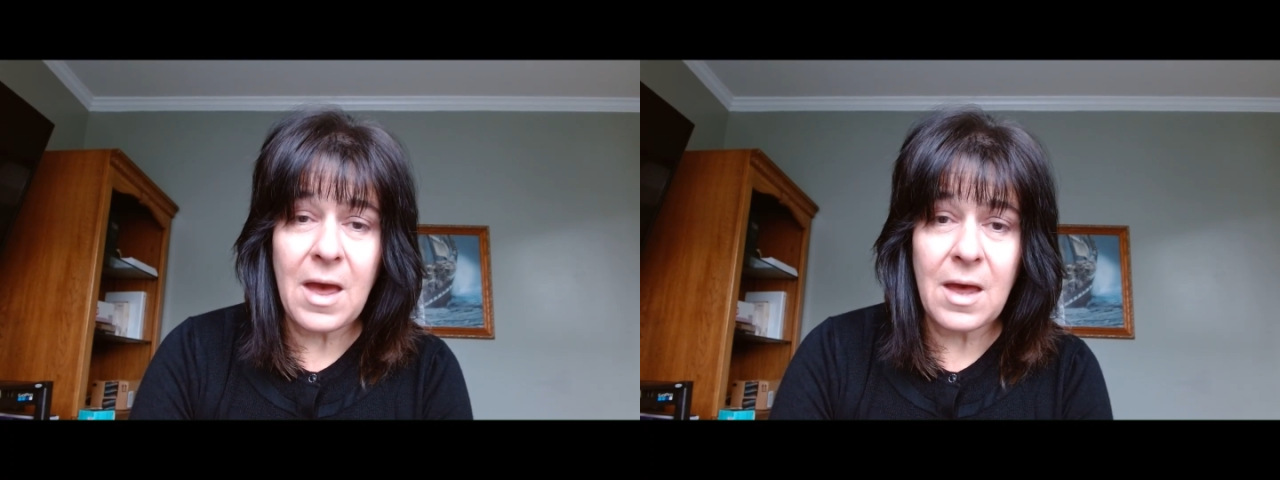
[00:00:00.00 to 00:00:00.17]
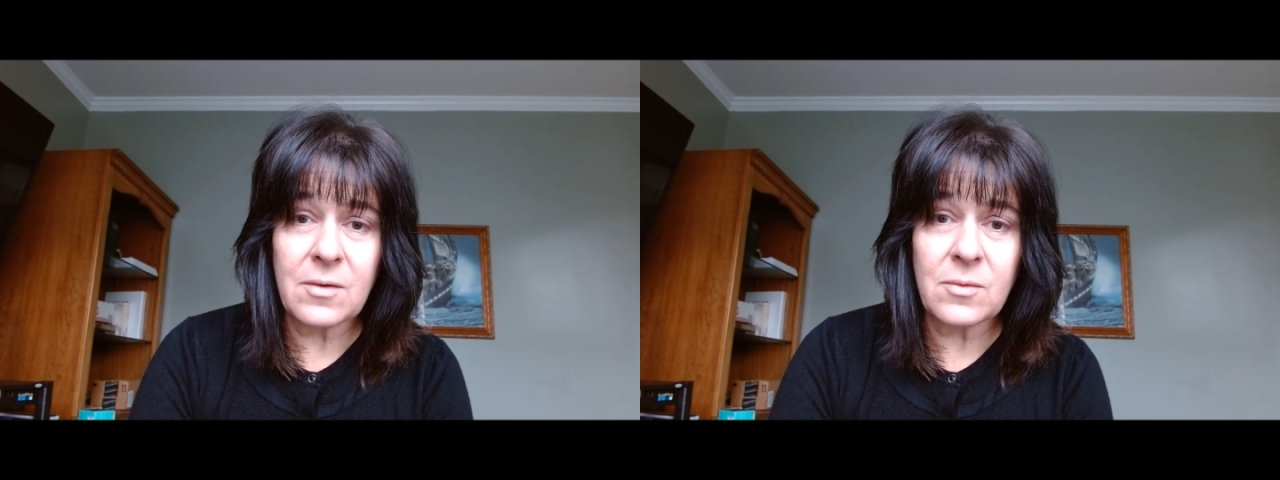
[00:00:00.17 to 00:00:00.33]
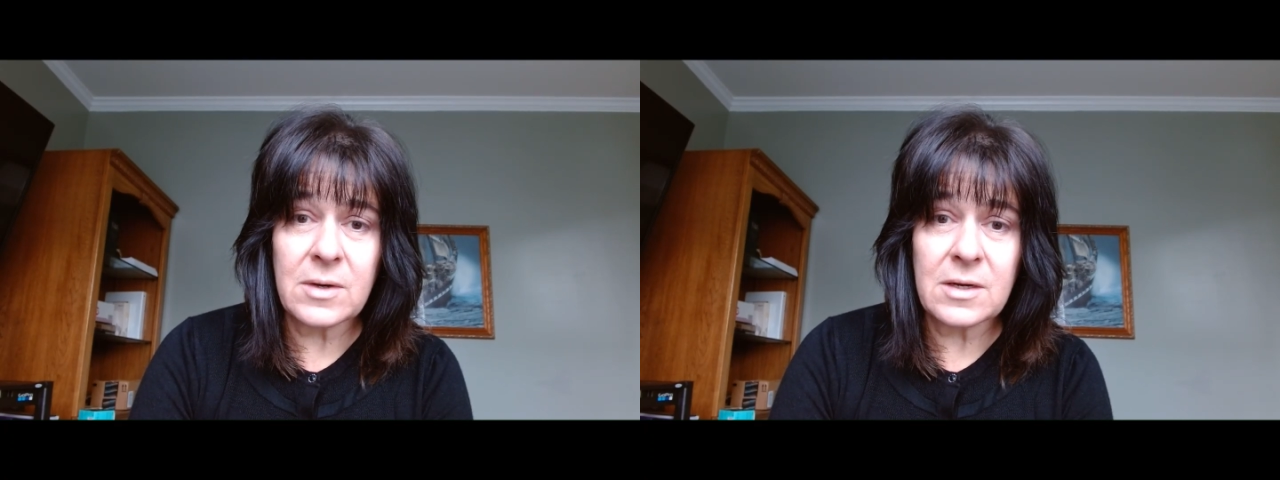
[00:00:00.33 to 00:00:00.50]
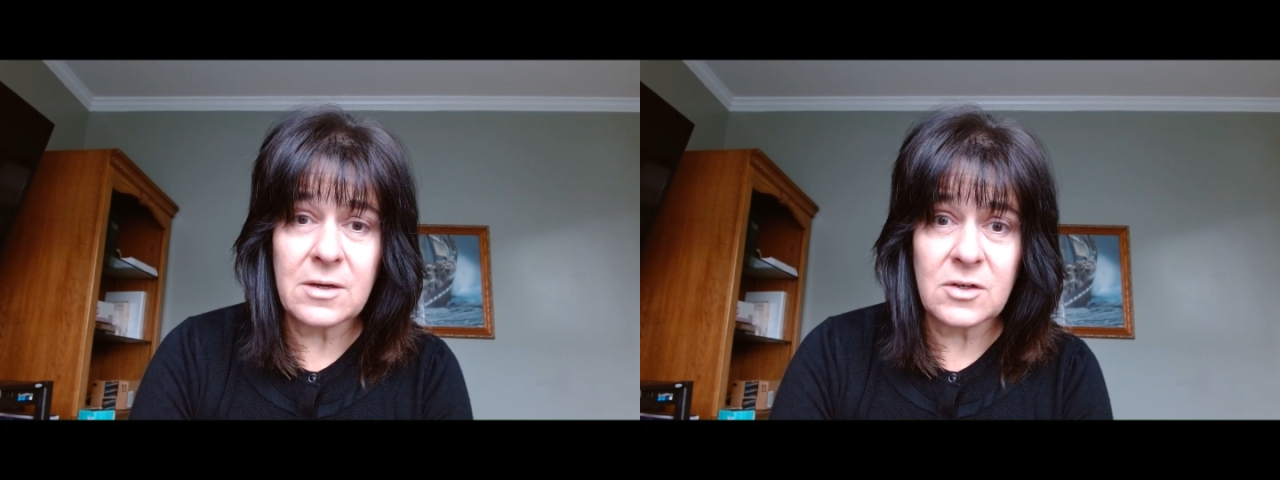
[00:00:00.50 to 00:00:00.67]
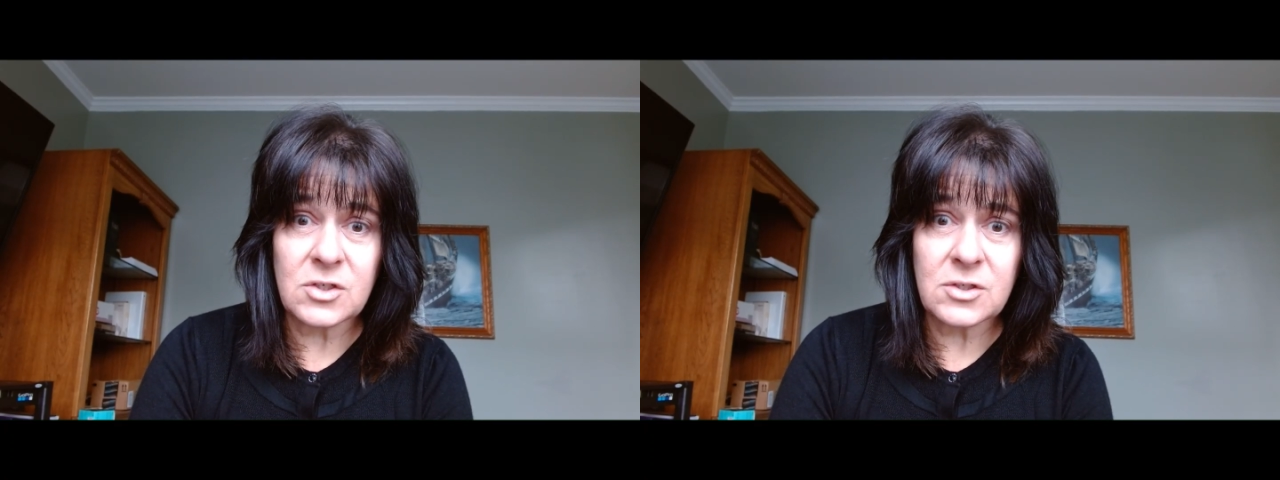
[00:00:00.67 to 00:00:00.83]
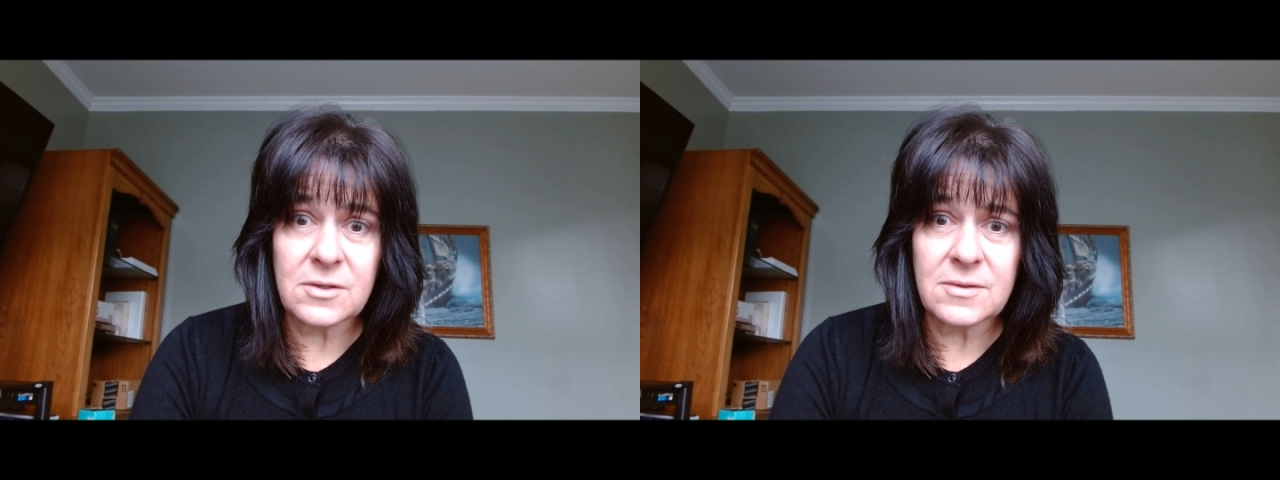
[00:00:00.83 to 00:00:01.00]
how to read an
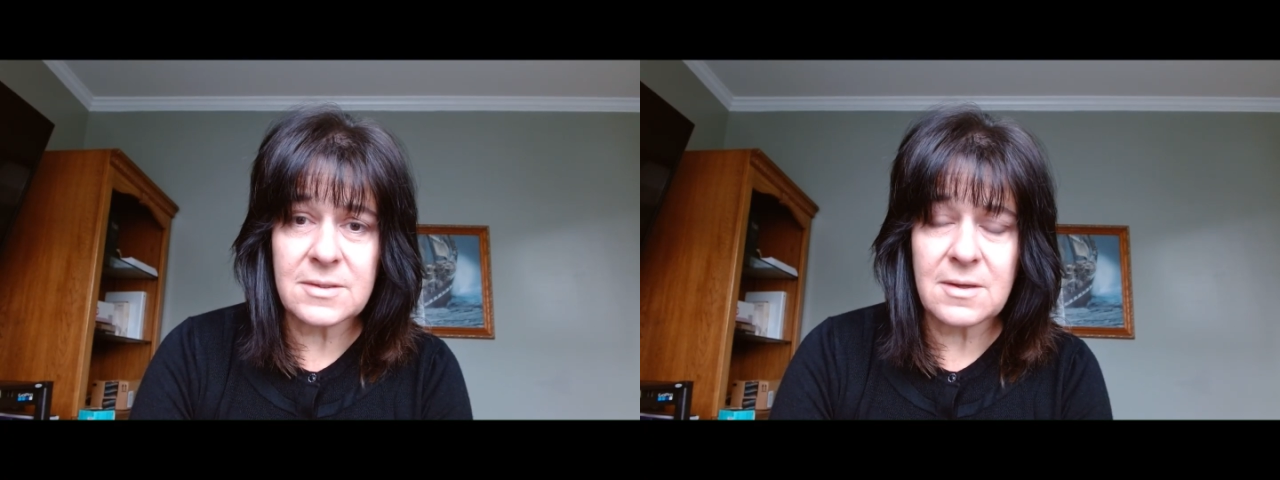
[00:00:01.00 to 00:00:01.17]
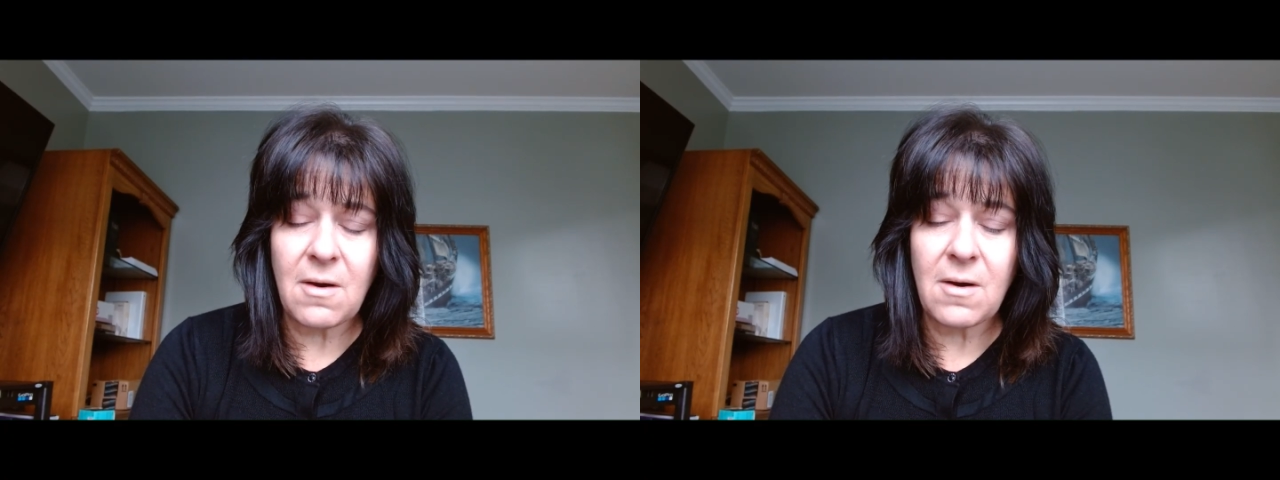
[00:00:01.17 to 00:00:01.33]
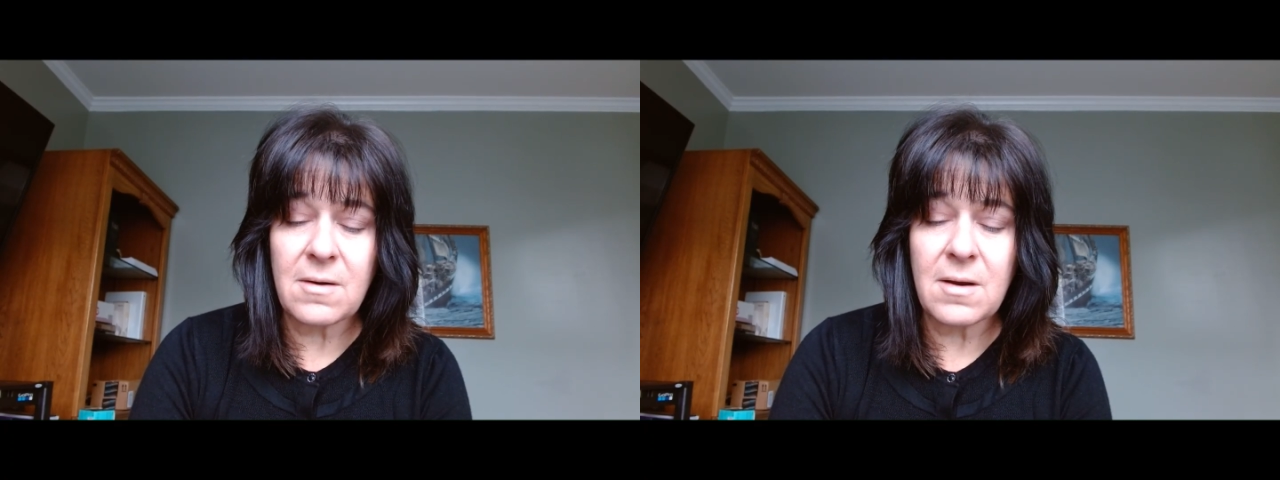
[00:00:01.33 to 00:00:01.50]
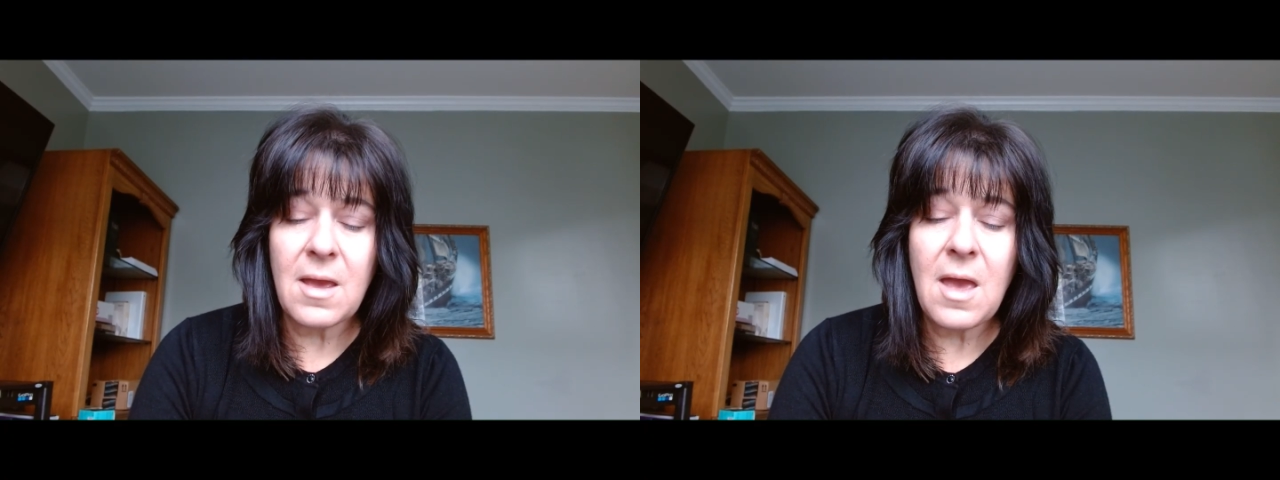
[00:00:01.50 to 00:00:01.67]
insurance card.